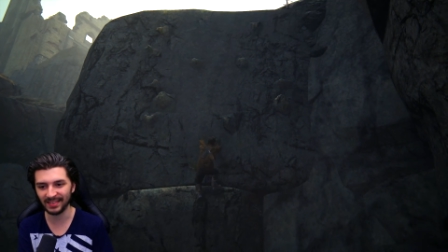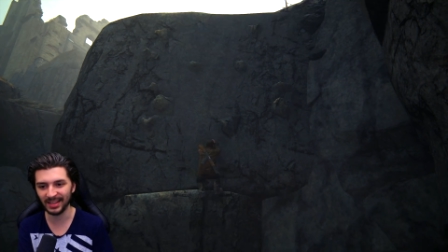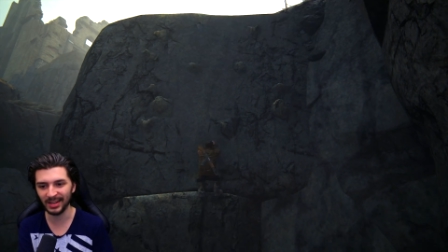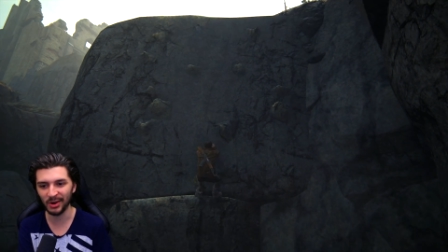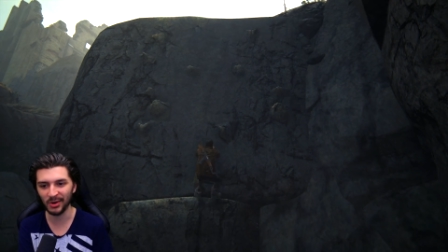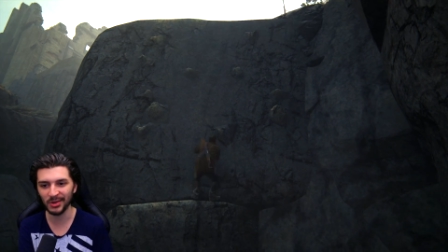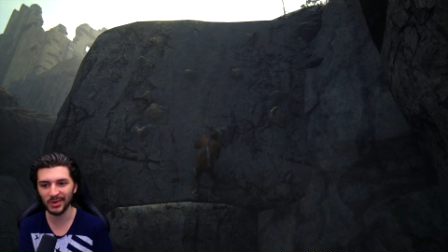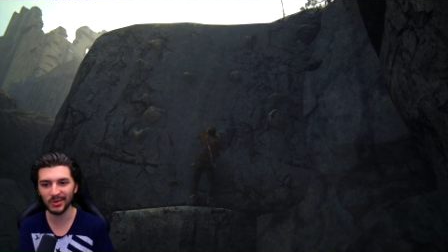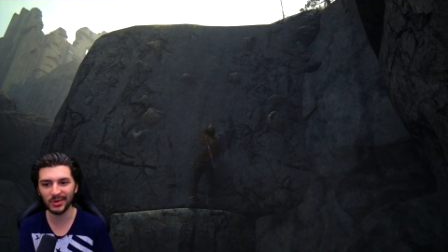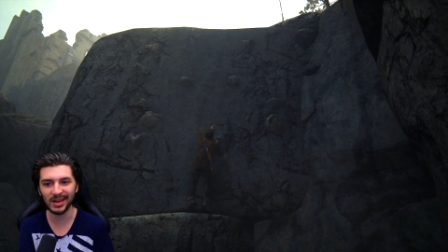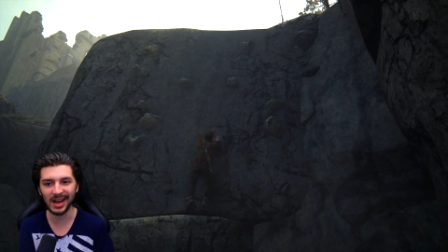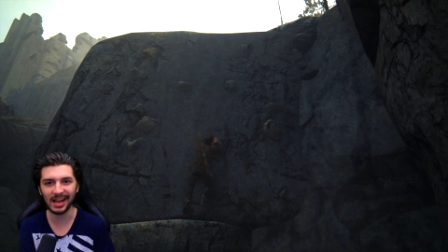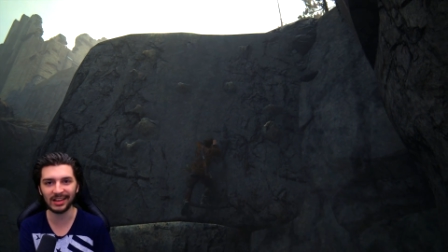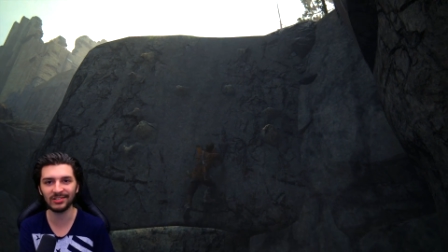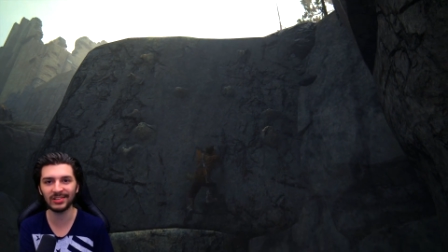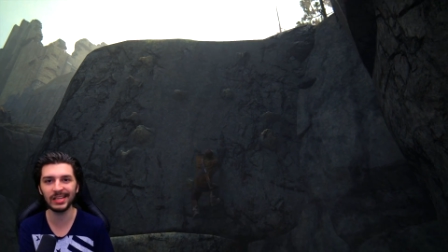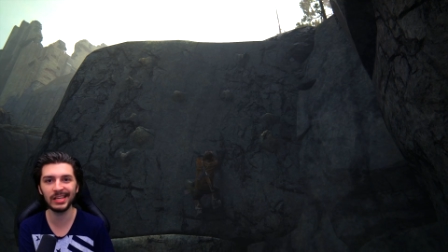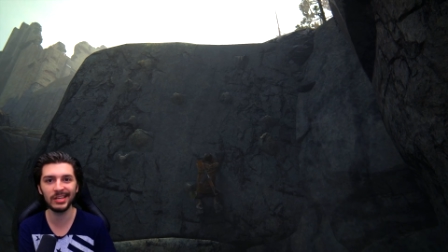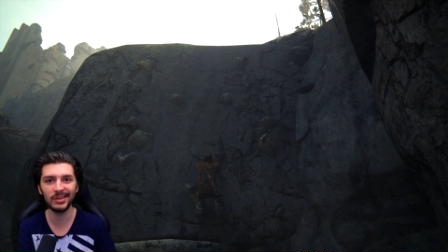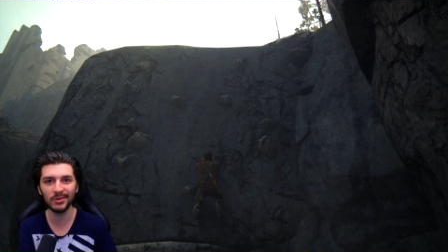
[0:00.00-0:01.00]
you could
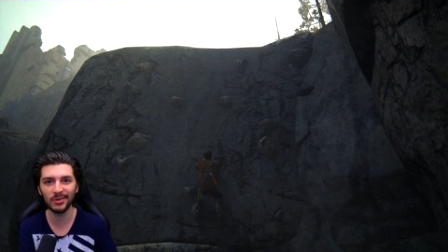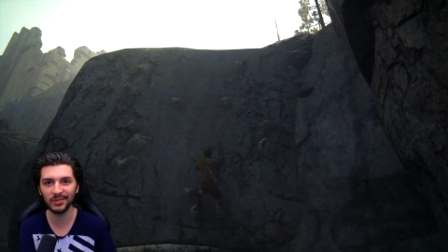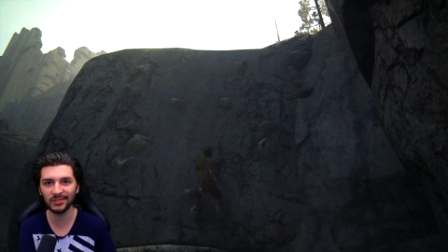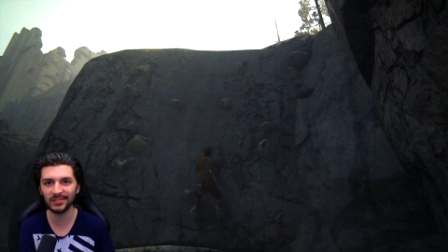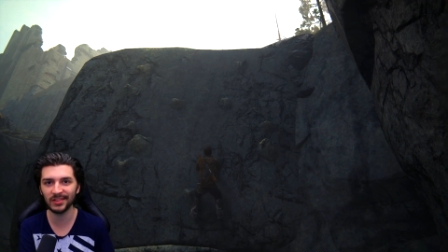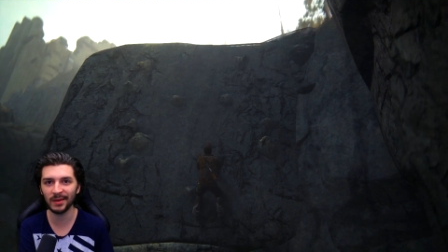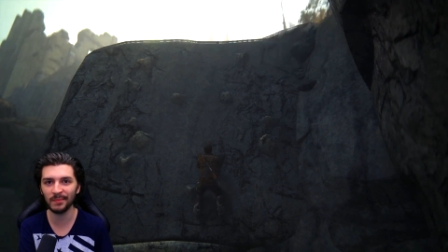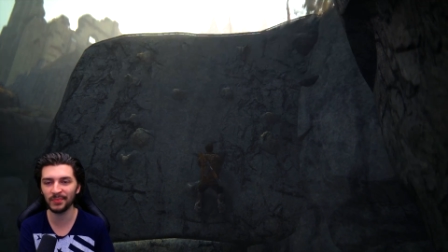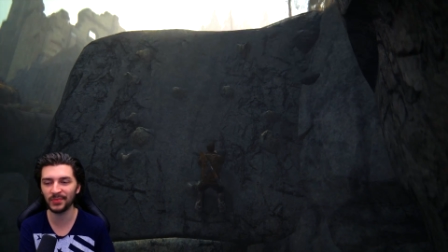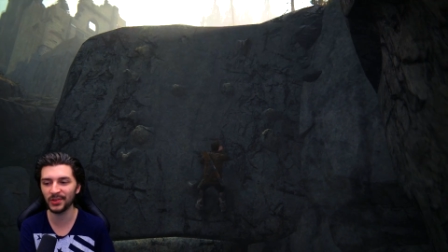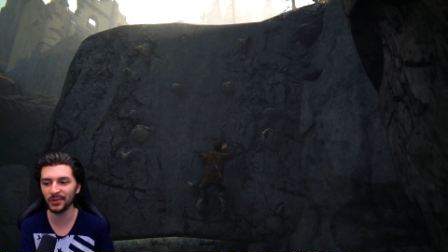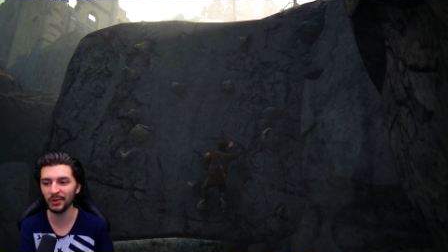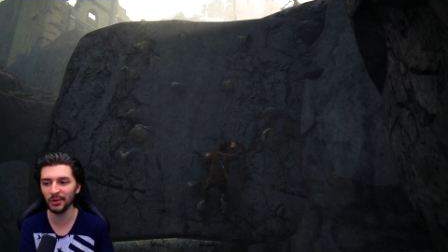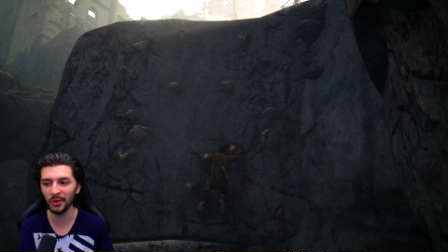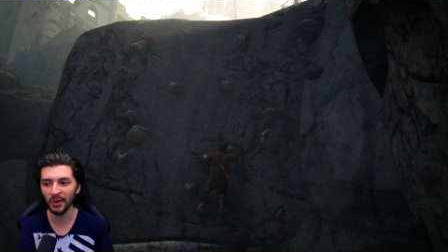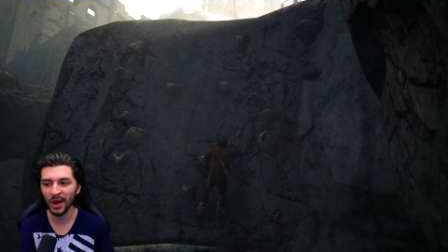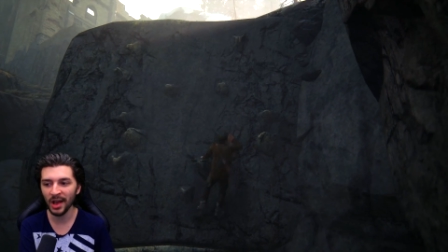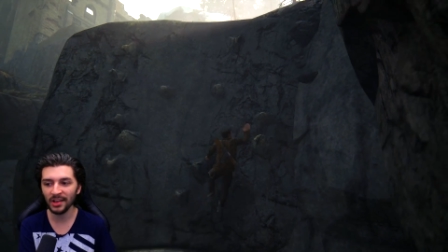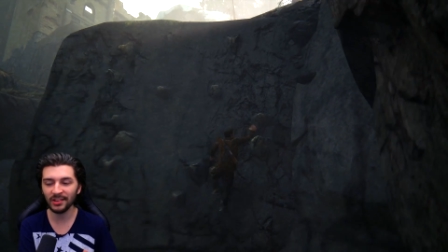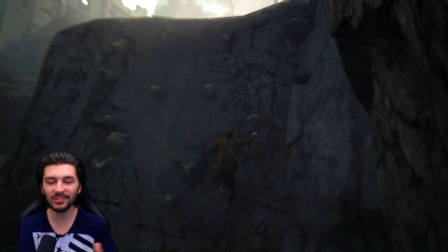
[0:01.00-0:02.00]
actually use them
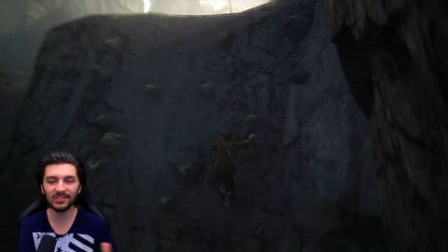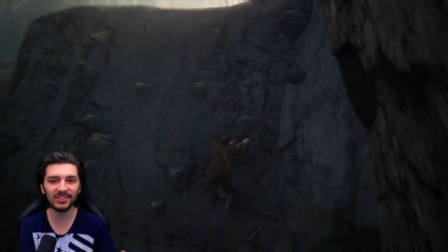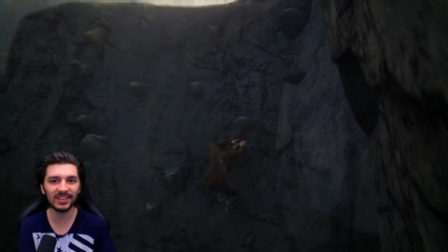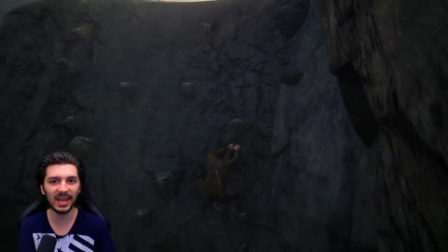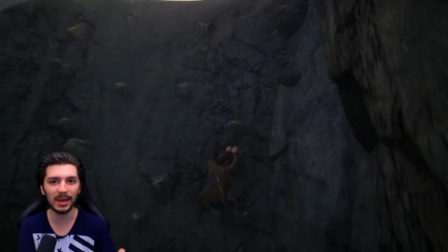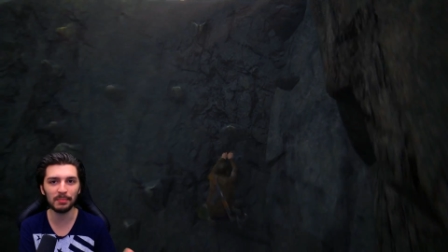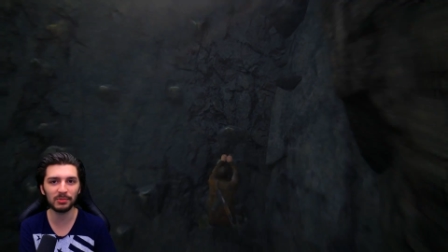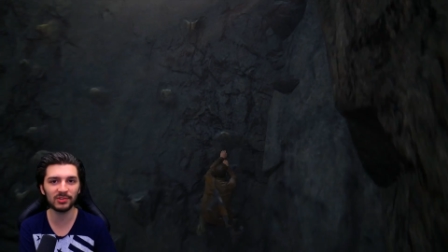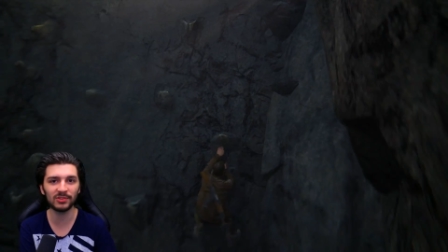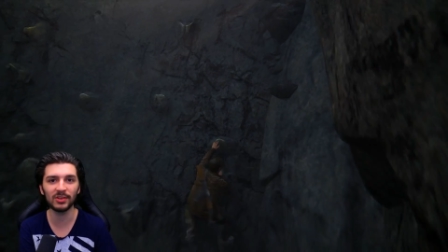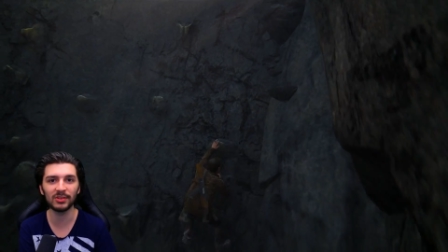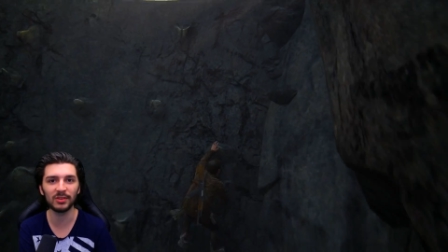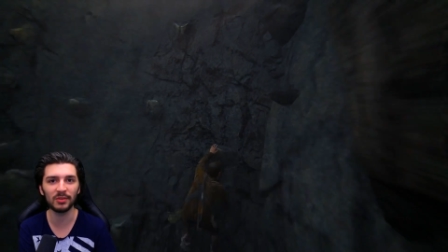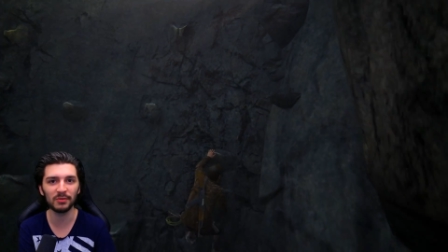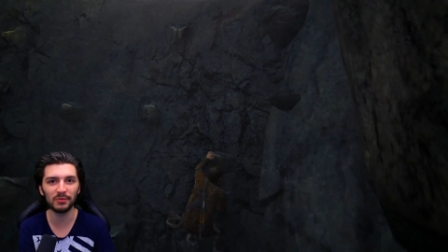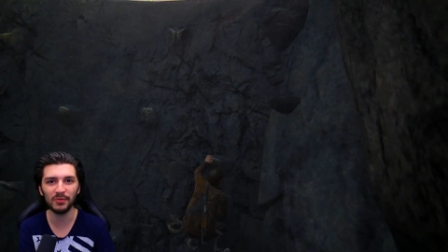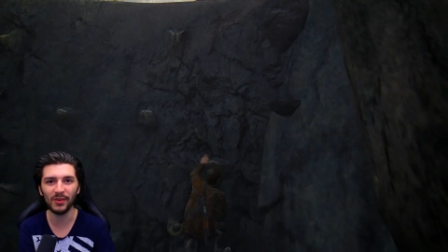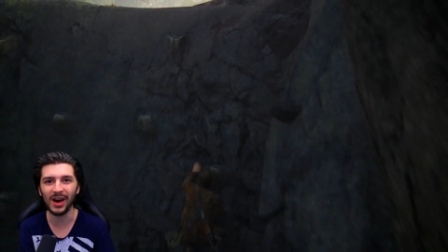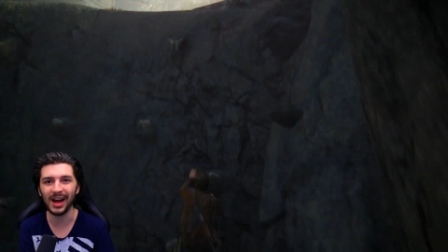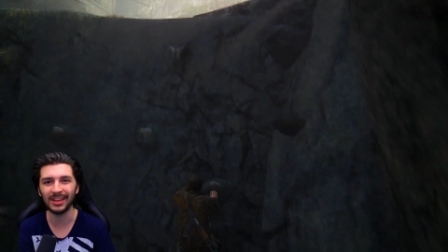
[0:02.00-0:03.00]
to skip
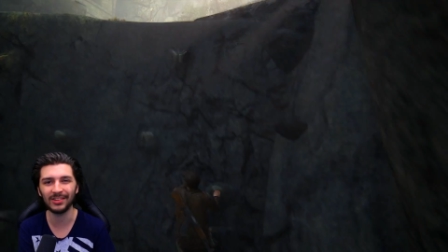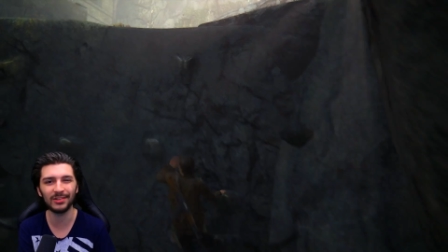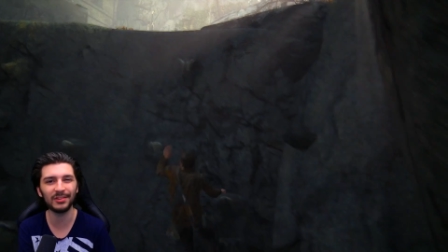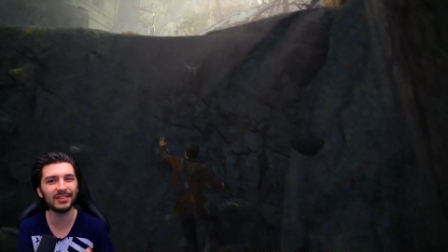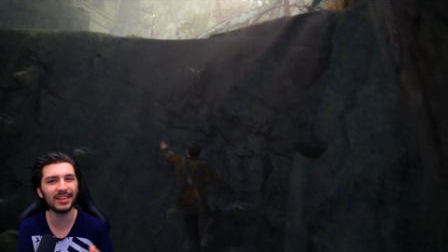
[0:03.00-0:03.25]
certain fights.